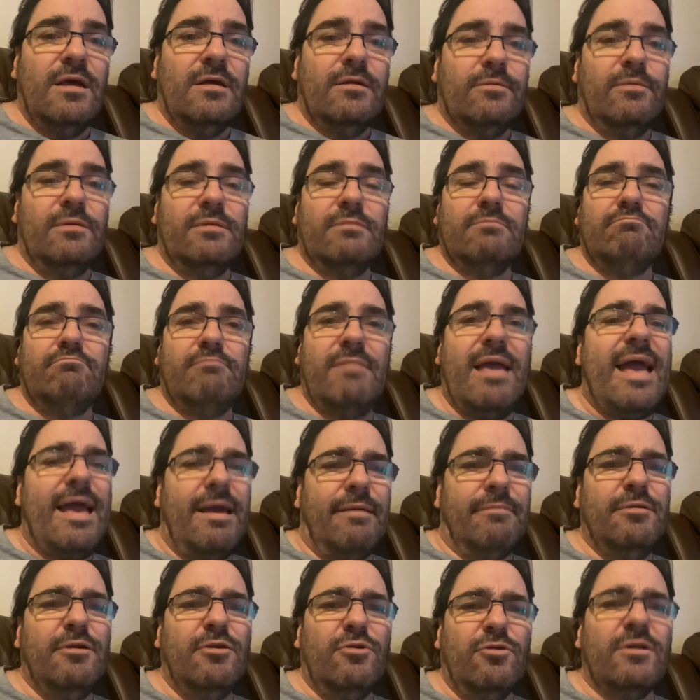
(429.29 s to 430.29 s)
well, yeah,
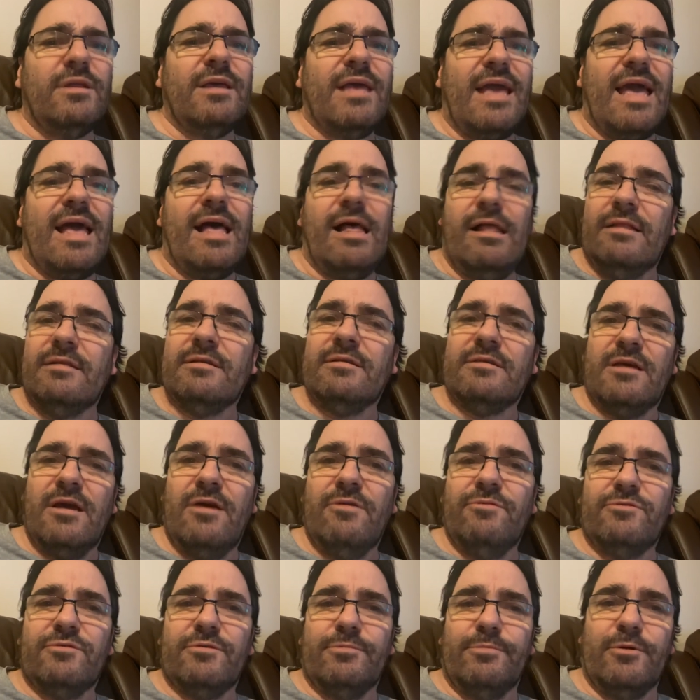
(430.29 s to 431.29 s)
you're going to get held
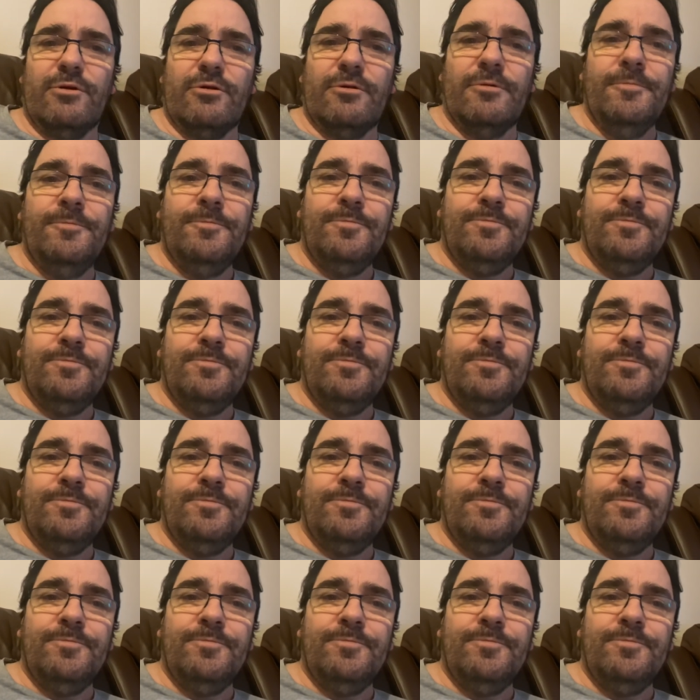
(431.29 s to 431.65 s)
accountable.